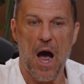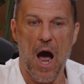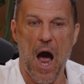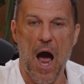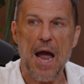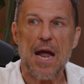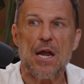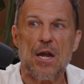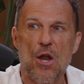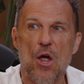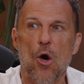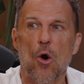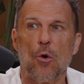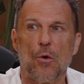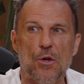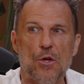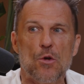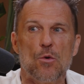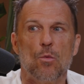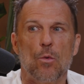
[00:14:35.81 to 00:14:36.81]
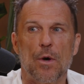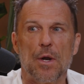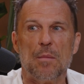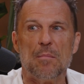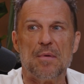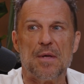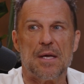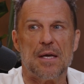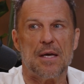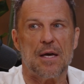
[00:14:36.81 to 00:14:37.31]
I know you want to
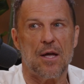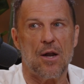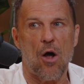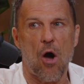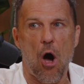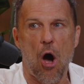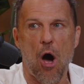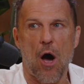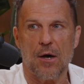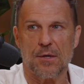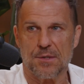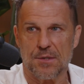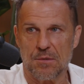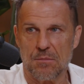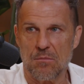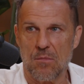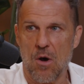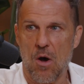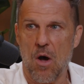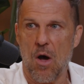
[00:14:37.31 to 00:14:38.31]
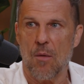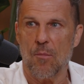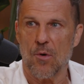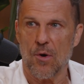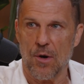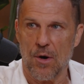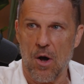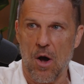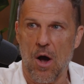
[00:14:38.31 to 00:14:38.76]
be an awesome mom or an